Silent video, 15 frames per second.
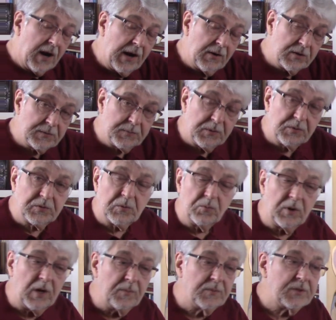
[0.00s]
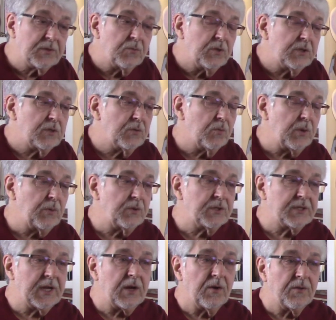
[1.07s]
higher spiritual realms, which we would
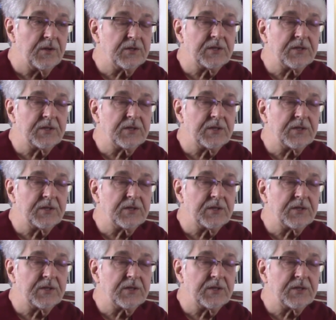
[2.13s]
say are the